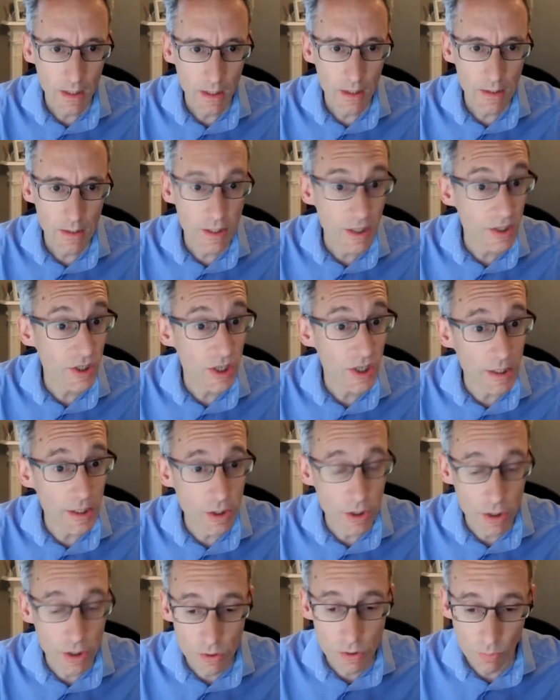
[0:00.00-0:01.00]
So just to
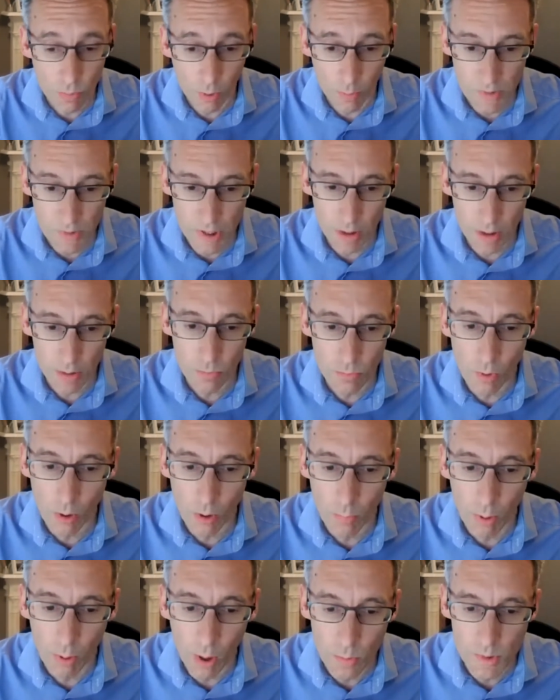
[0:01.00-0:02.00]
introduce Rob, so
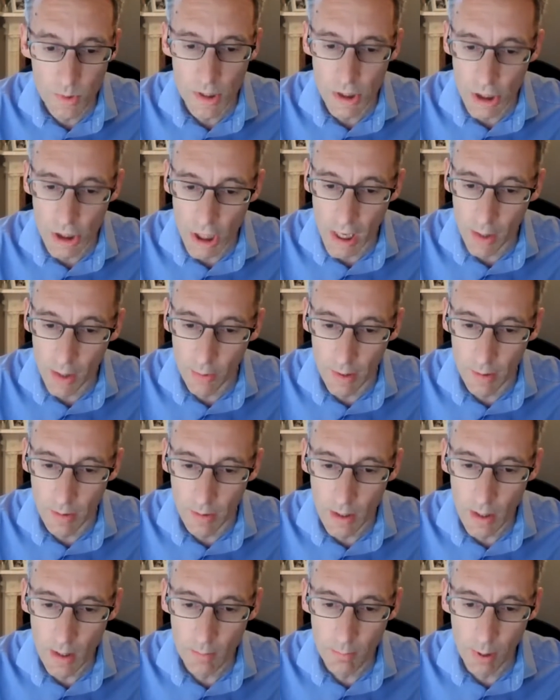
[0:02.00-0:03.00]
Rob holds a chair in
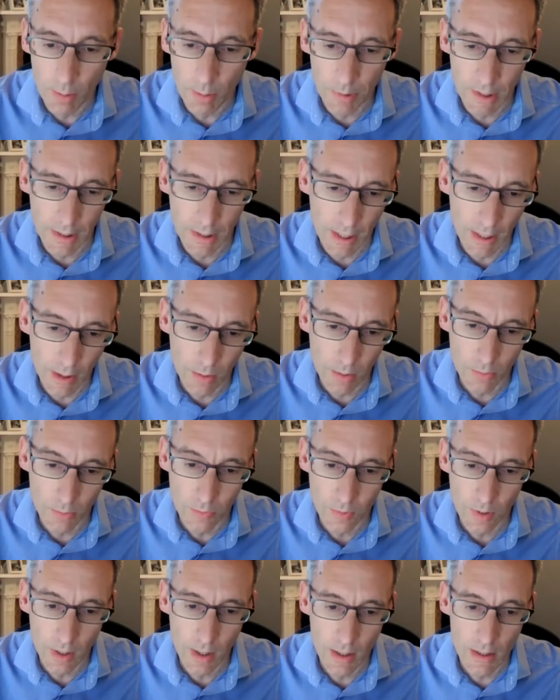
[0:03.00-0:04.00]
public
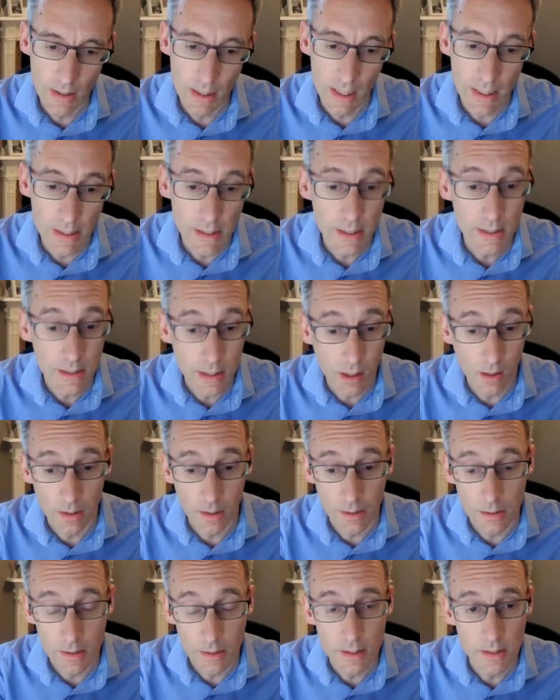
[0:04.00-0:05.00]
health data
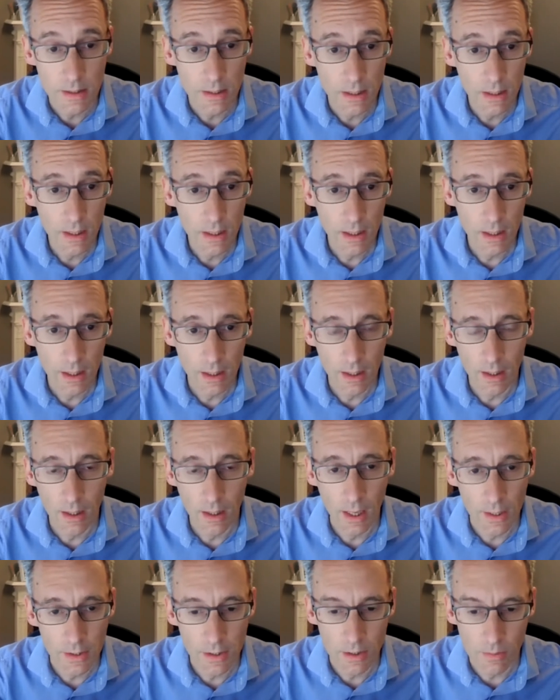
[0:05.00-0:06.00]
science uh,
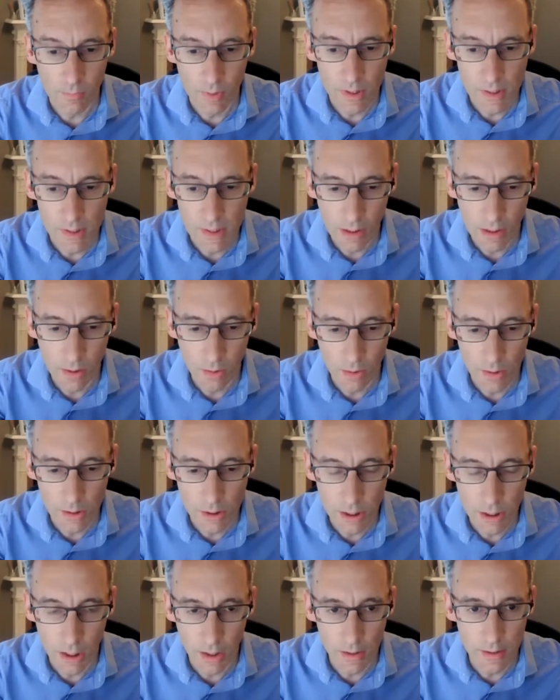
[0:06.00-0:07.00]
at the University
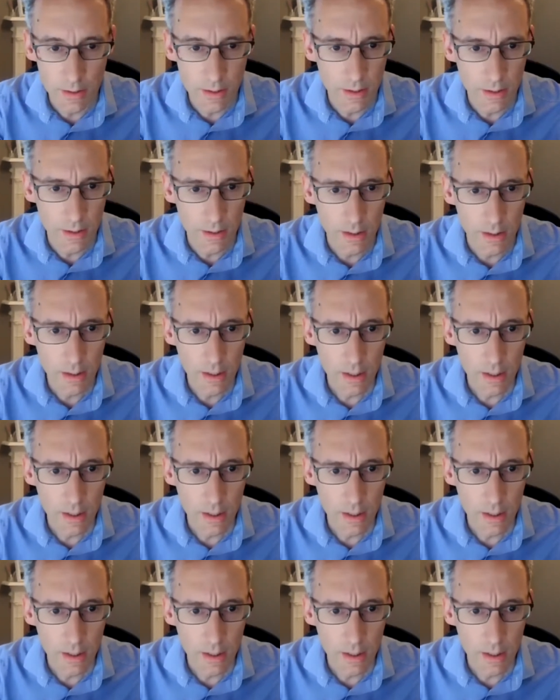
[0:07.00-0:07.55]
College London.